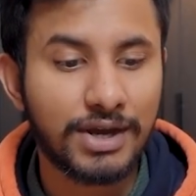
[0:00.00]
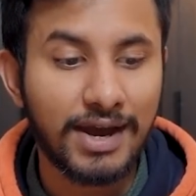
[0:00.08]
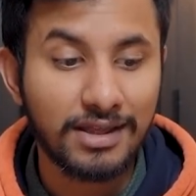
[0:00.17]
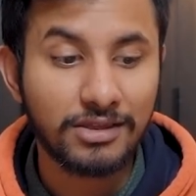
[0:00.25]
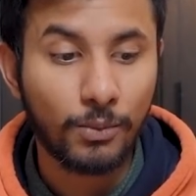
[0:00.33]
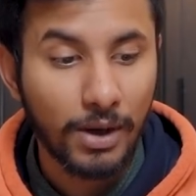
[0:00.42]

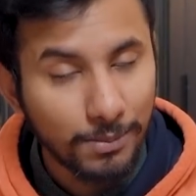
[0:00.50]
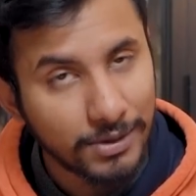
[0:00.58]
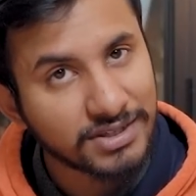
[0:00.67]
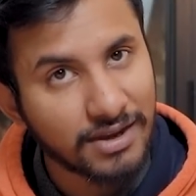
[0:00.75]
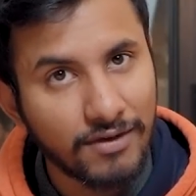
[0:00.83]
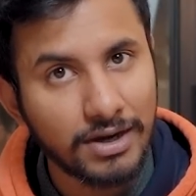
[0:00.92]
and the
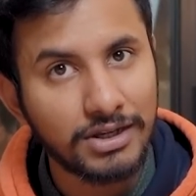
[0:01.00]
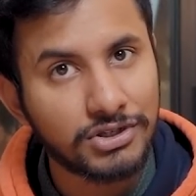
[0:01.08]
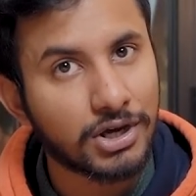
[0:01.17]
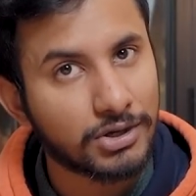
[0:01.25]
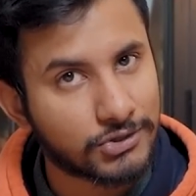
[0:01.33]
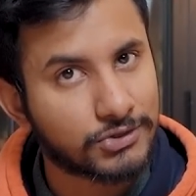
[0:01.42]
OnePlus 70
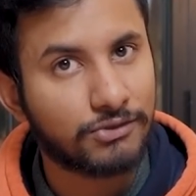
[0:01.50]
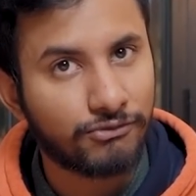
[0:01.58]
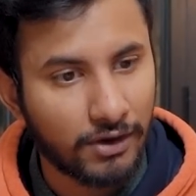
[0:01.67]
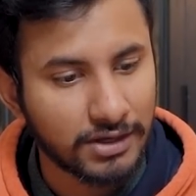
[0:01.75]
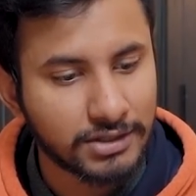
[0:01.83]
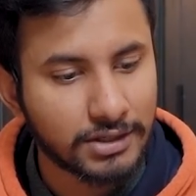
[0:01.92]
charges the
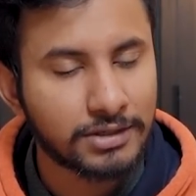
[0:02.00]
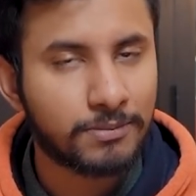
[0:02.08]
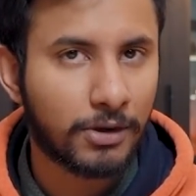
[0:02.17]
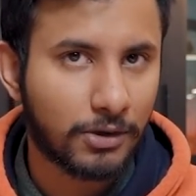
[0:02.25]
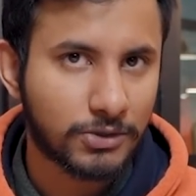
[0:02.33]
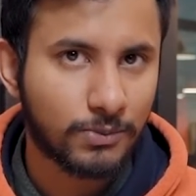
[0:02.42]

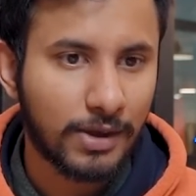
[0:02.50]
fastest because,